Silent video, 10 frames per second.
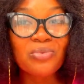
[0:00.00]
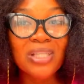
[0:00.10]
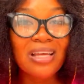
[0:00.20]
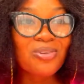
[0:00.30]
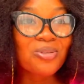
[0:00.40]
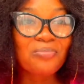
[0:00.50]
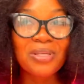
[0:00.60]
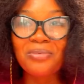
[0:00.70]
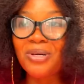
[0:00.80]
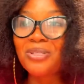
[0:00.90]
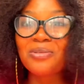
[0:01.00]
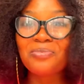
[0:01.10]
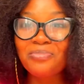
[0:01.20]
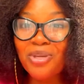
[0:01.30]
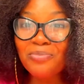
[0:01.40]
1,000 bed, because
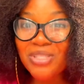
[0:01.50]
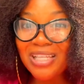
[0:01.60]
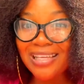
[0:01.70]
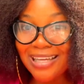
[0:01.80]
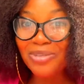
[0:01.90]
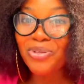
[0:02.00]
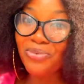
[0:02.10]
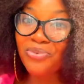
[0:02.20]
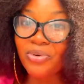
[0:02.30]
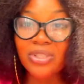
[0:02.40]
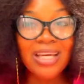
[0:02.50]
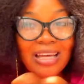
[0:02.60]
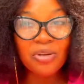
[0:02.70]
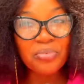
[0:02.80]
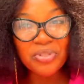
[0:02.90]
something that they are looking for, they
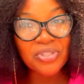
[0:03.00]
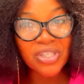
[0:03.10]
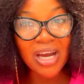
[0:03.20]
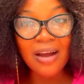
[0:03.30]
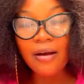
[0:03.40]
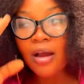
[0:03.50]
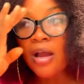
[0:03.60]
cannot be doing shaka.